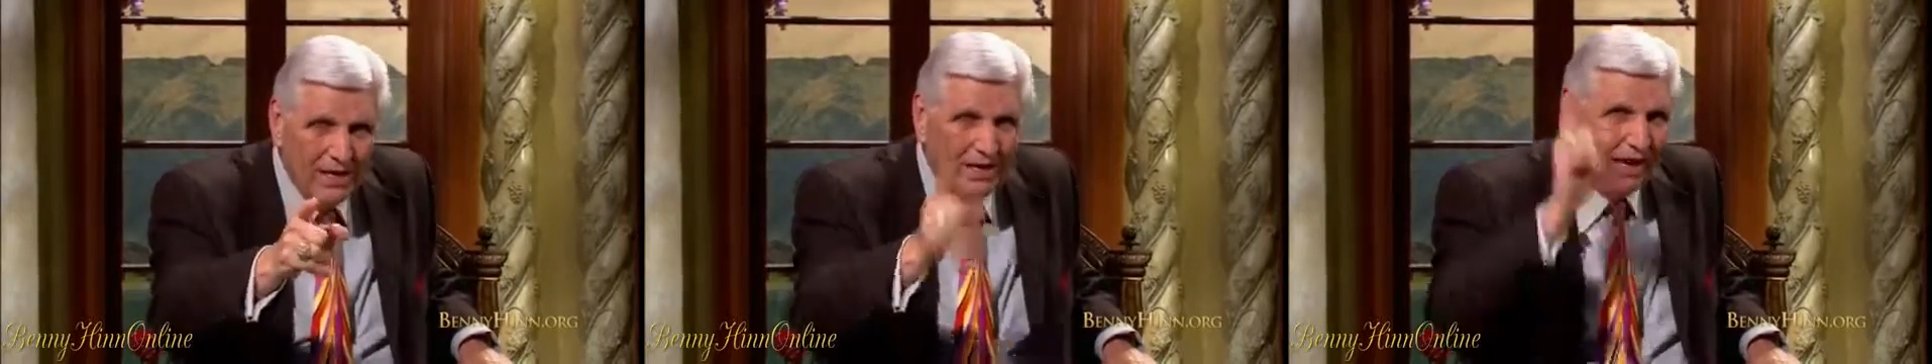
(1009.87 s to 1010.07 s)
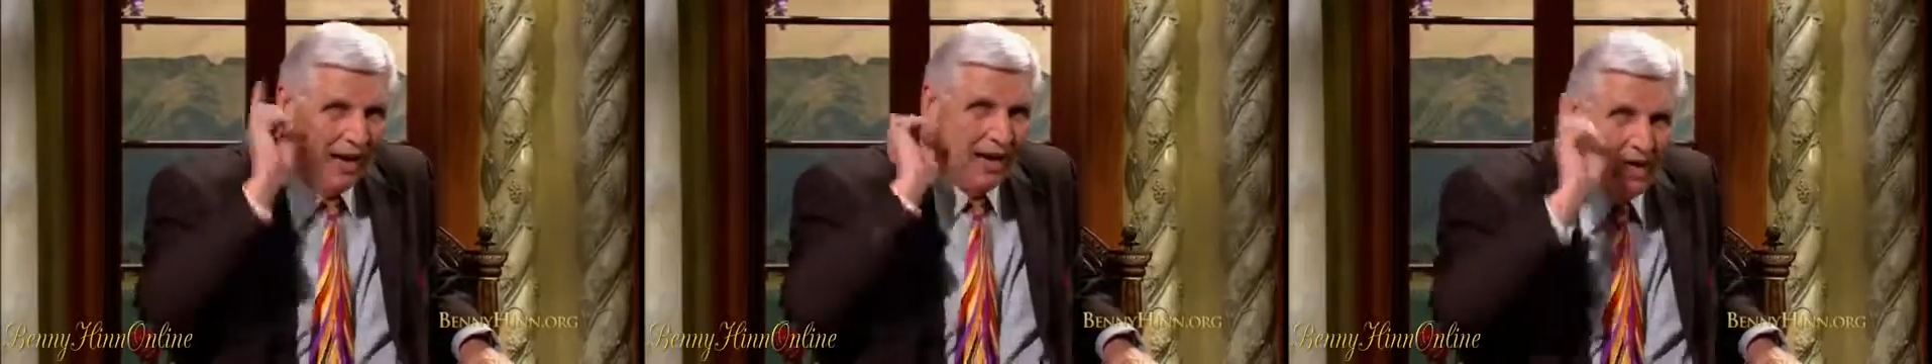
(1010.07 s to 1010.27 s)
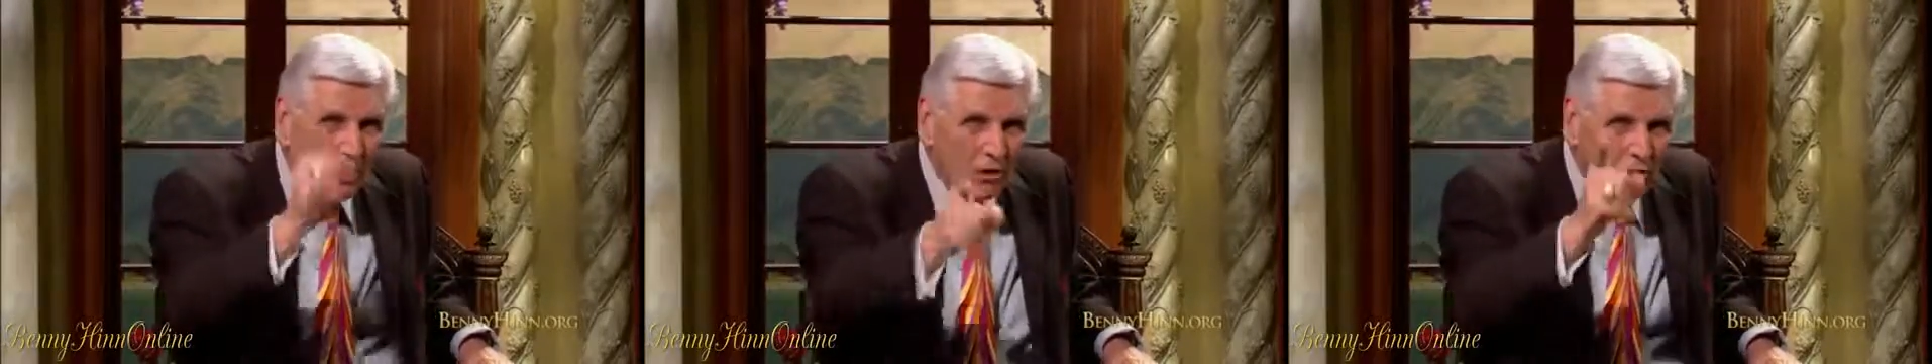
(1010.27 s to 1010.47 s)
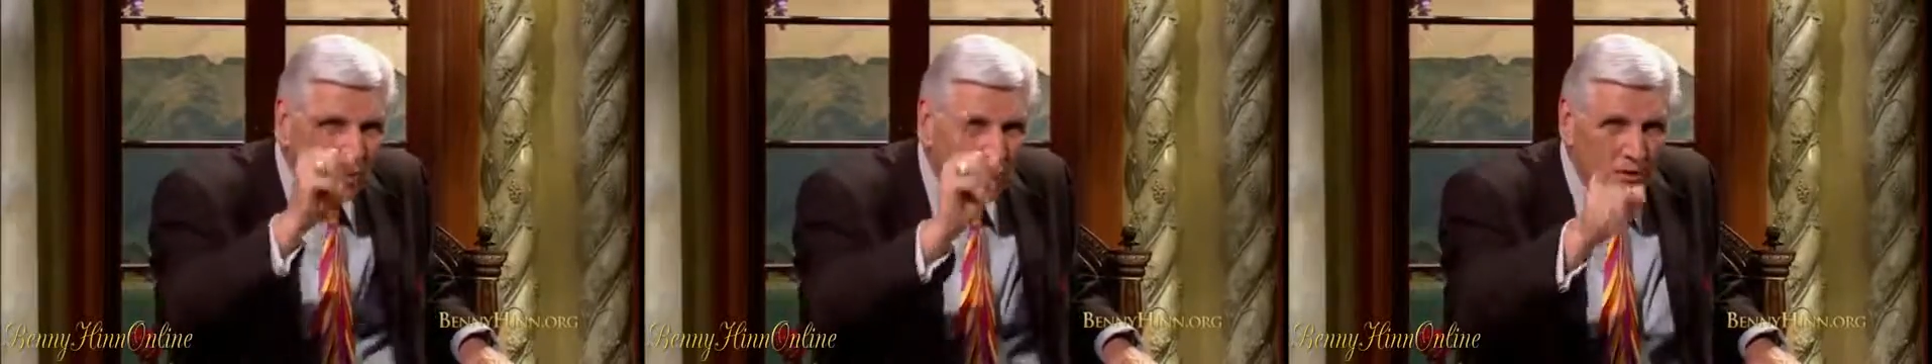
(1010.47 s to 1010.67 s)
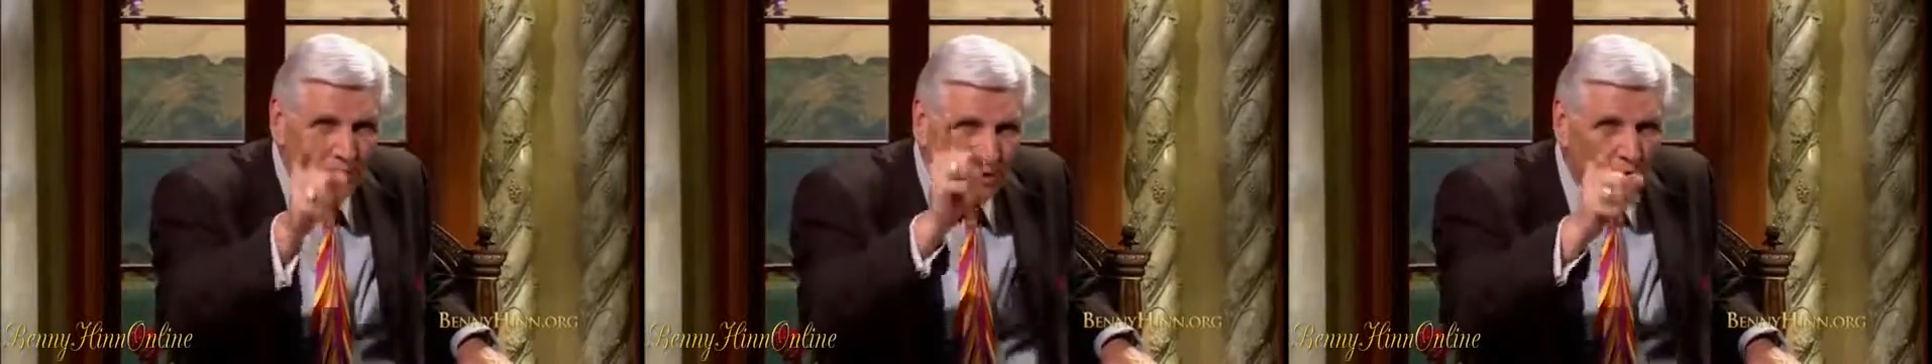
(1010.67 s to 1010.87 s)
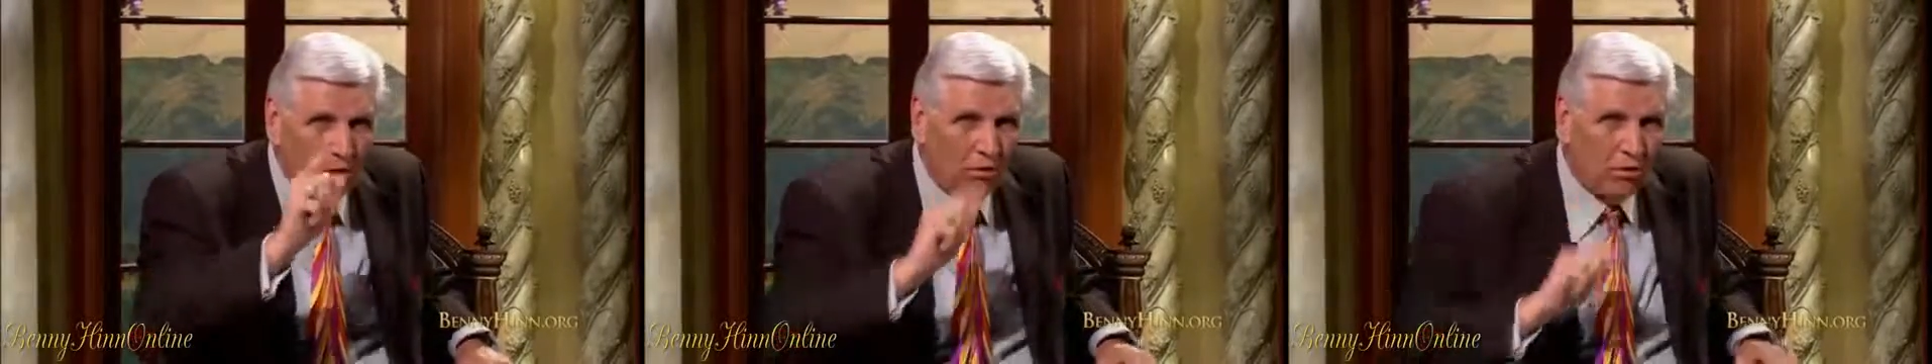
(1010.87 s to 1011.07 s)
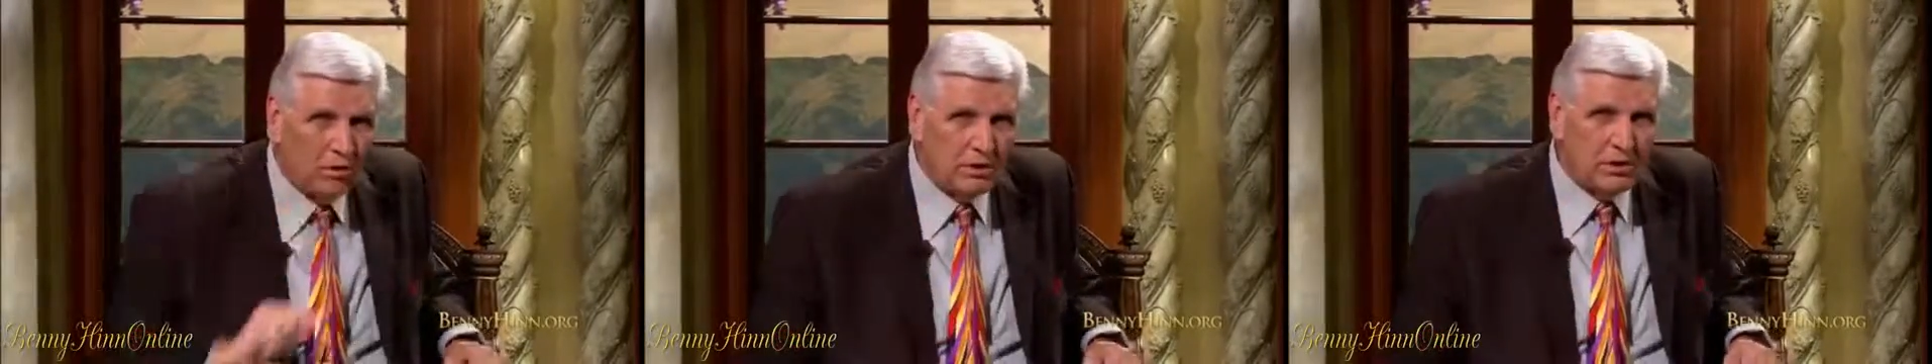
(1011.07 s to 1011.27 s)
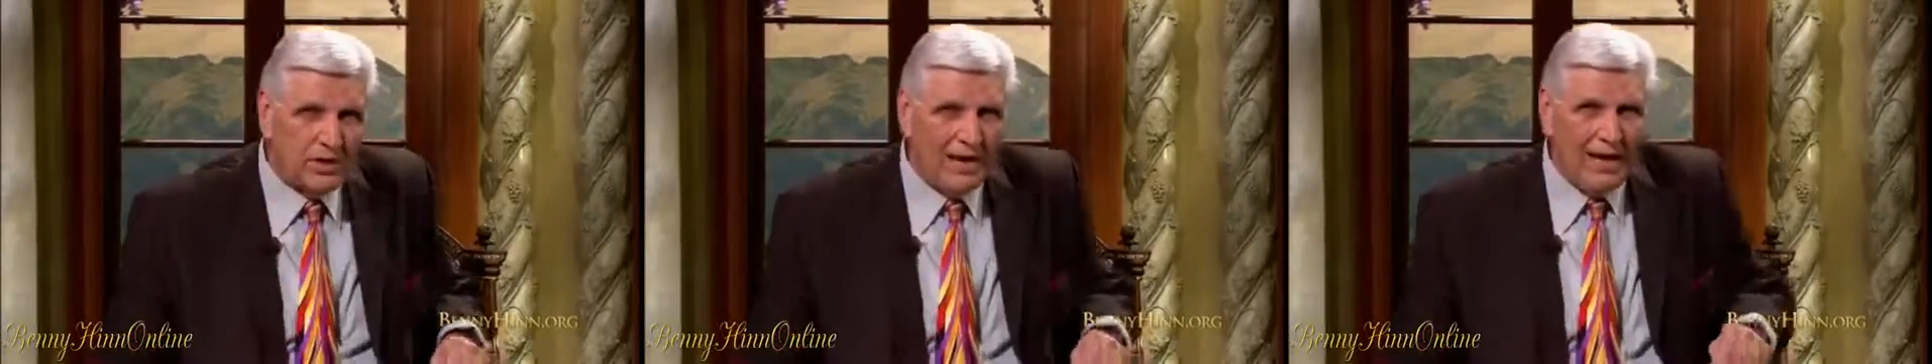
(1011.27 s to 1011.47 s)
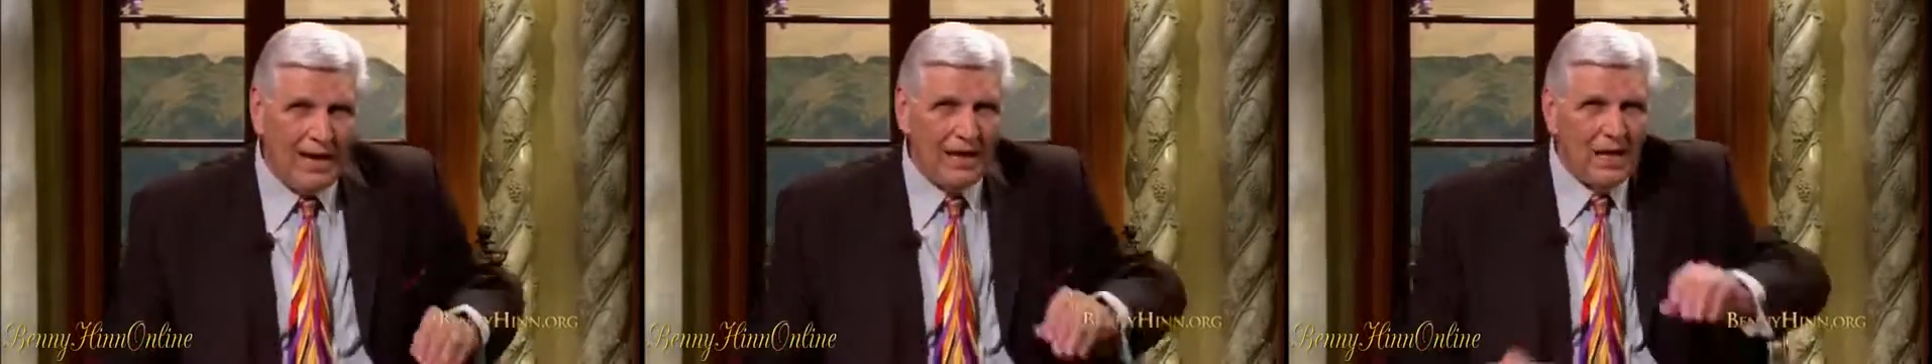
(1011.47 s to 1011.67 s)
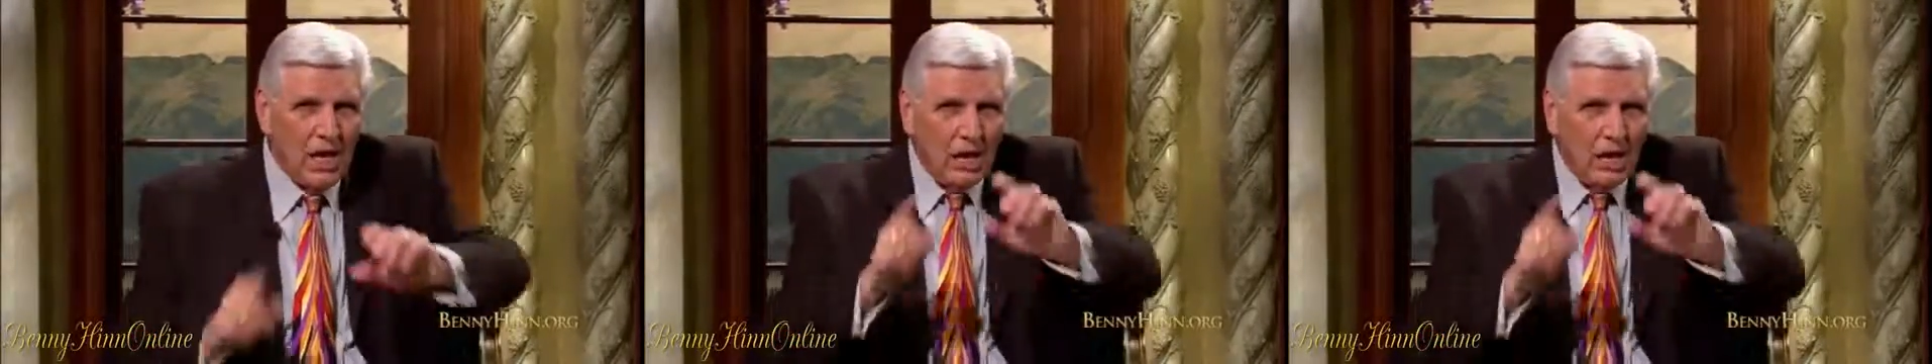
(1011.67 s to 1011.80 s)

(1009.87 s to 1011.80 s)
Now here's what the Lord's saying.